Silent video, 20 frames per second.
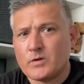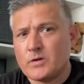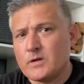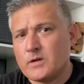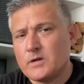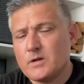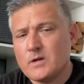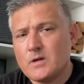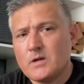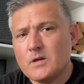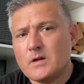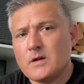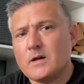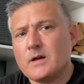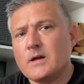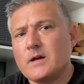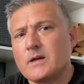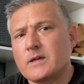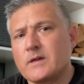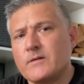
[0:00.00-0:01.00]

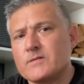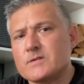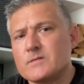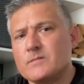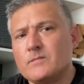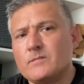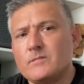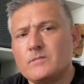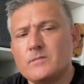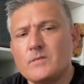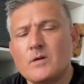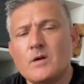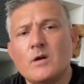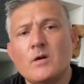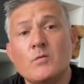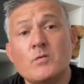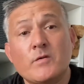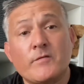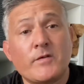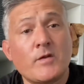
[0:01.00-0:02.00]
to give you some
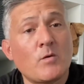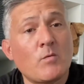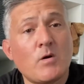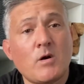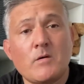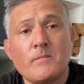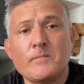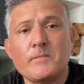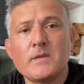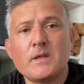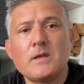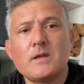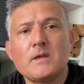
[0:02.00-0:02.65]
review on.